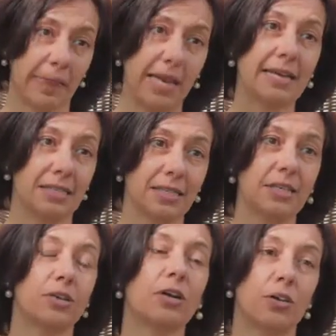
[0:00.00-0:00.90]
as a
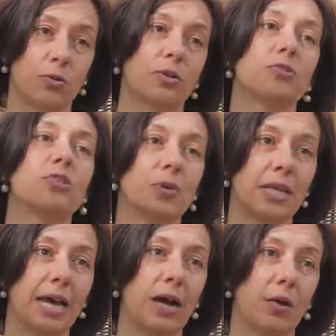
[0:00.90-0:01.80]
leader in order to
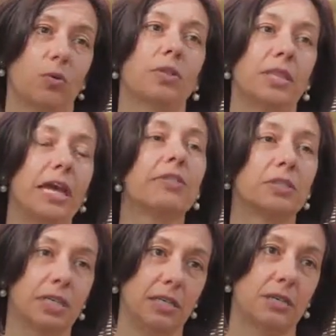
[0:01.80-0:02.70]
allow the other
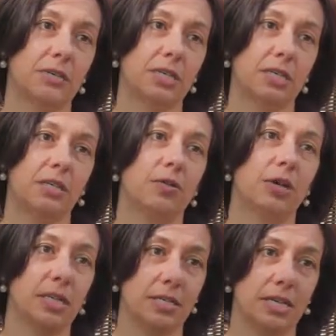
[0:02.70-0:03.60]
leaders in the
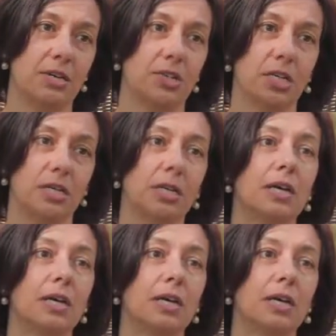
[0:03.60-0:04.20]
organization